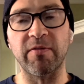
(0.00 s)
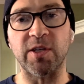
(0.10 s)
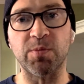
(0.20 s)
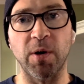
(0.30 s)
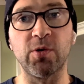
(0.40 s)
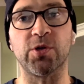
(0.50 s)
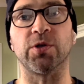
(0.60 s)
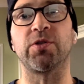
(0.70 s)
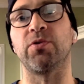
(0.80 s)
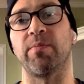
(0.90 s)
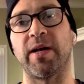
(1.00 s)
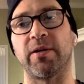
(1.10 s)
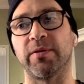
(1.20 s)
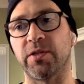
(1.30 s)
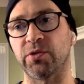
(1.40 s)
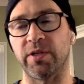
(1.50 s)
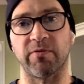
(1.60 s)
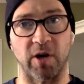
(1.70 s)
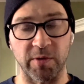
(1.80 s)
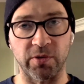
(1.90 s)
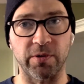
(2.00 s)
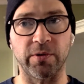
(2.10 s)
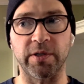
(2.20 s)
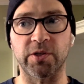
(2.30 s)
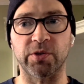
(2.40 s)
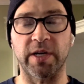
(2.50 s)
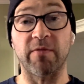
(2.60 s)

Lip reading: exposure to the medical industry, the pharmaceutical industry.